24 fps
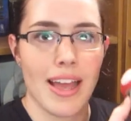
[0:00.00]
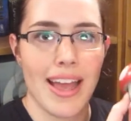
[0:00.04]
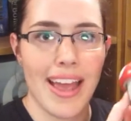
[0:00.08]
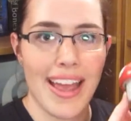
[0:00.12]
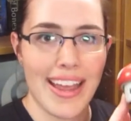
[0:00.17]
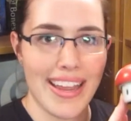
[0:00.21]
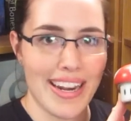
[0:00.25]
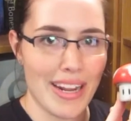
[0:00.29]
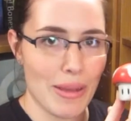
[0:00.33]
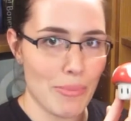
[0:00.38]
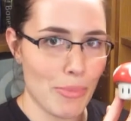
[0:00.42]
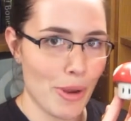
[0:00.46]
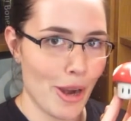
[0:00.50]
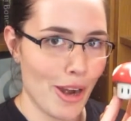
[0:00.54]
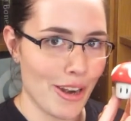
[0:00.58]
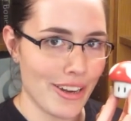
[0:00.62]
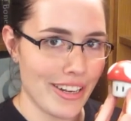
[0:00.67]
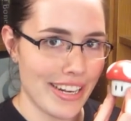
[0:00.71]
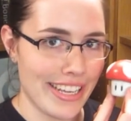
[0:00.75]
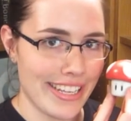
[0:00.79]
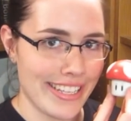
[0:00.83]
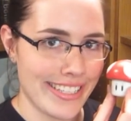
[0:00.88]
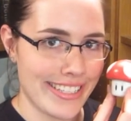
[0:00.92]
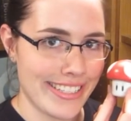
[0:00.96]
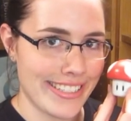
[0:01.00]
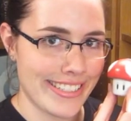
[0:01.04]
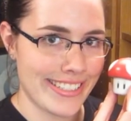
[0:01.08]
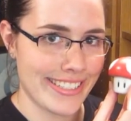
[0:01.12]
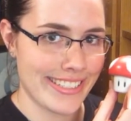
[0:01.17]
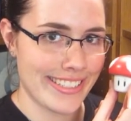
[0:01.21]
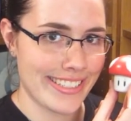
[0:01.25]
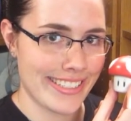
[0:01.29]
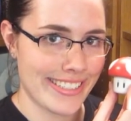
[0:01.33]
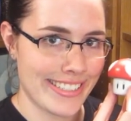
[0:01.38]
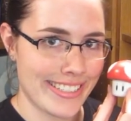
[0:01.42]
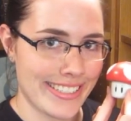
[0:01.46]
Ain't it purty?
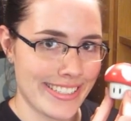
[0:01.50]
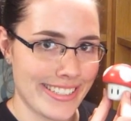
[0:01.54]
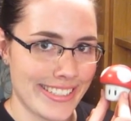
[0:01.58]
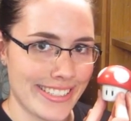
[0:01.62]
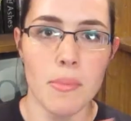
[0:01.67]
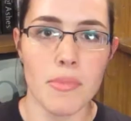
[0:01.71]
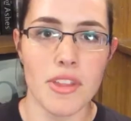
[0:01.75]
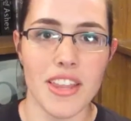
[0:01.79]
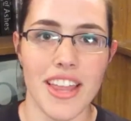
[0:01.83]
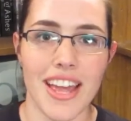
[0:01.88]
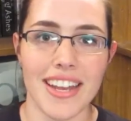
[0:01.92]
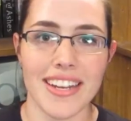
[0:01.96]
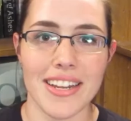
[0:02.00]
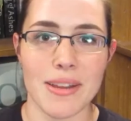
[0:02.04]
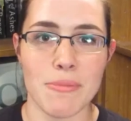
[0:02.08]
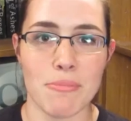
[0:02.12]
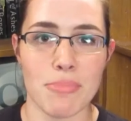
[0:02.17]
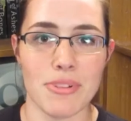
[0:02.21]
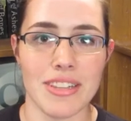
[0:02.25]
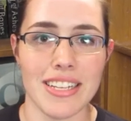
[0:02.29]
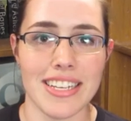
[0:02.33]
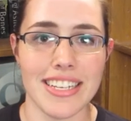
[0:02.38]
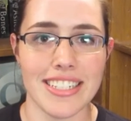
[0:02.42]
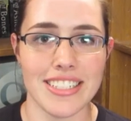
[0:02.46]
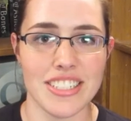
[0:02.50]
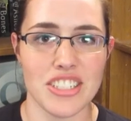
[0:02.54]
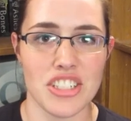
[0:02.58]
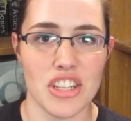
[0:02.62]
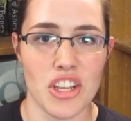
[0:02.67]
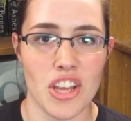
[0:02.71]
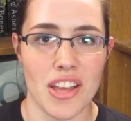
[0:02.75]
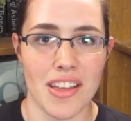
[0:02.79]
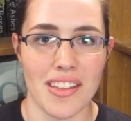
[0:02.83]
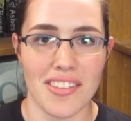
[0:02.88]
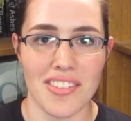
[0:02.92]
But that completes